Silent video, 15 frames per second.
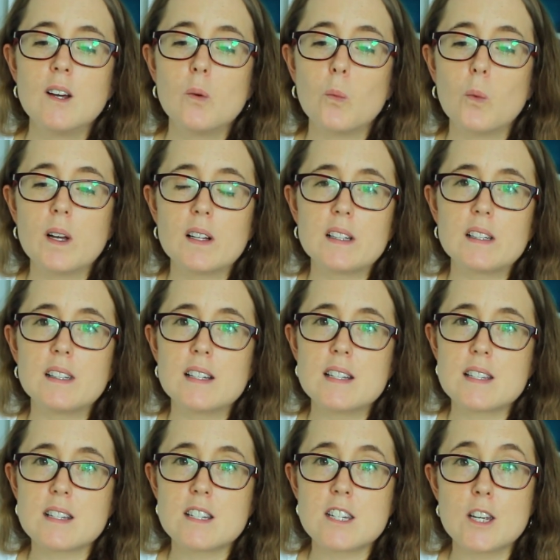will
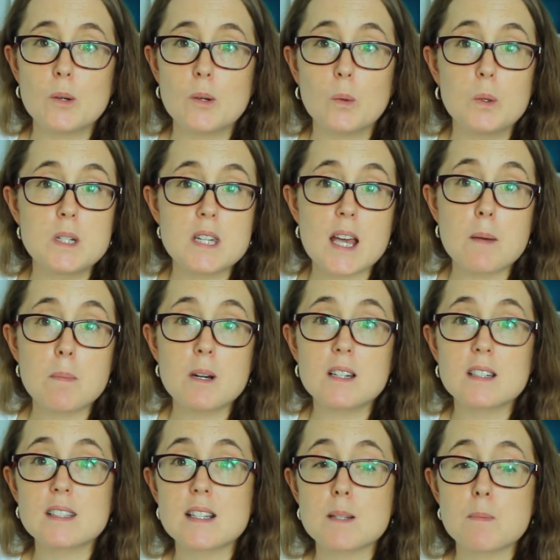listen to
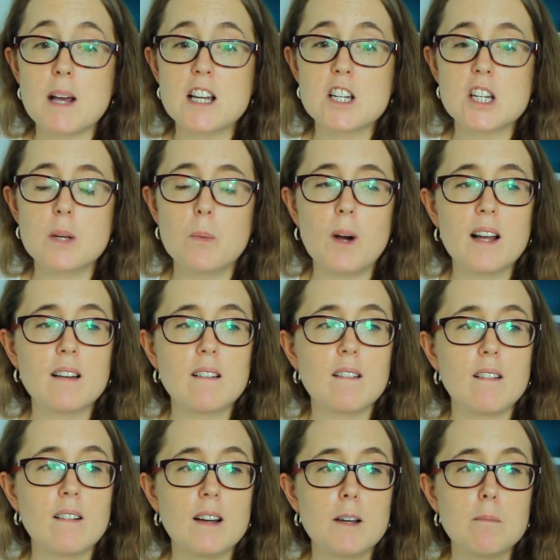audiobooks, especially when
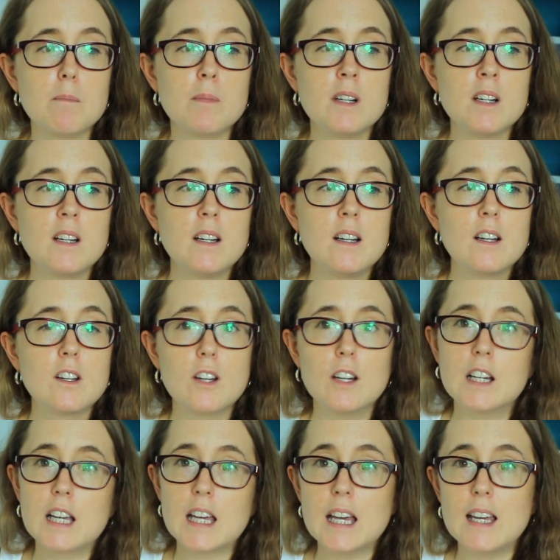I'm
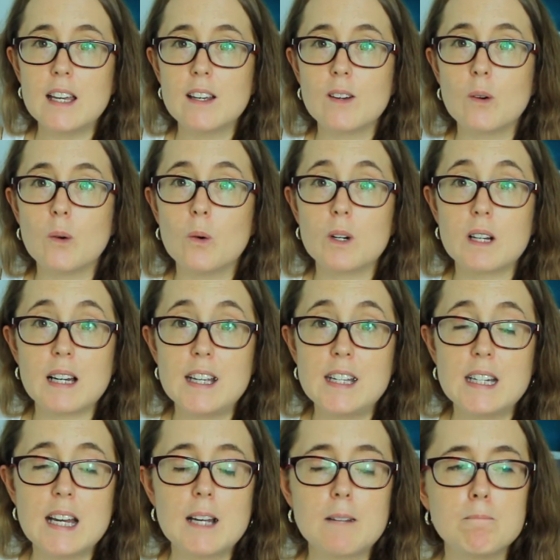cooking or
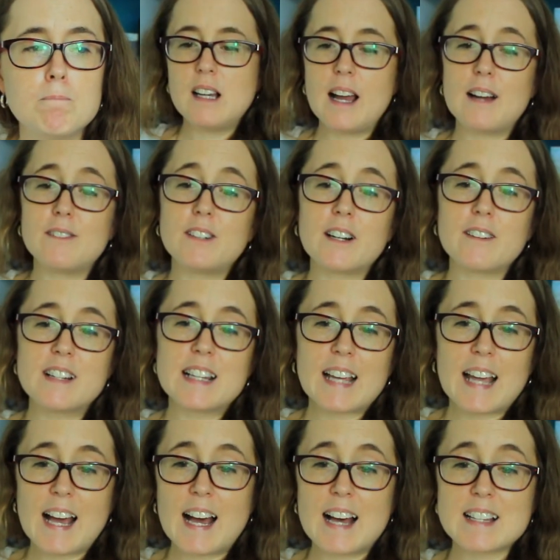cleaning. I have Harry the
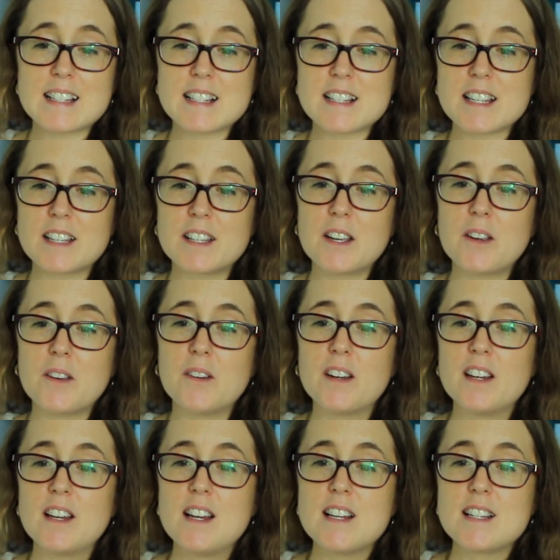cat to
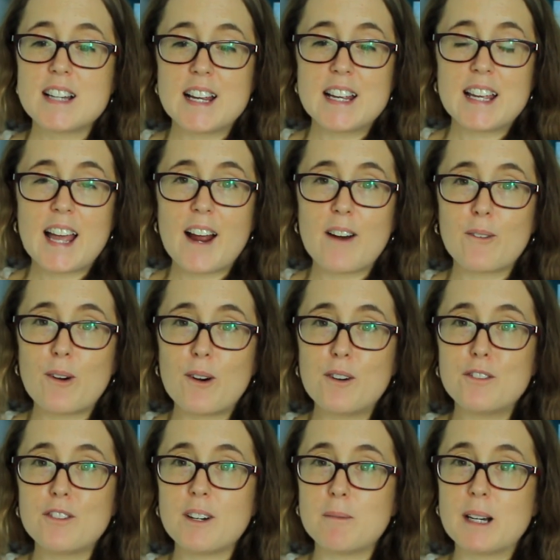take care
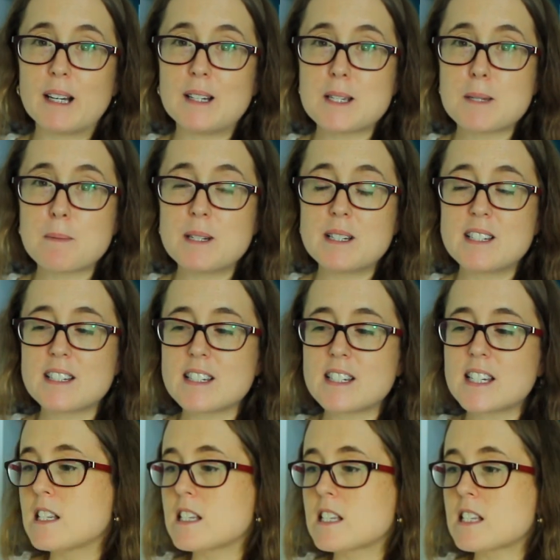of, and my husband.
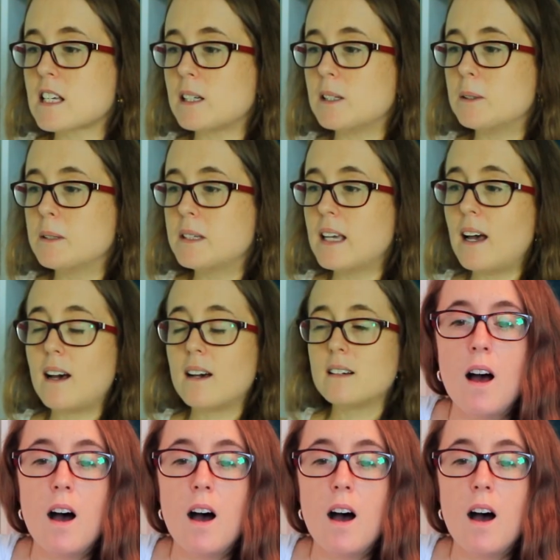So yeah,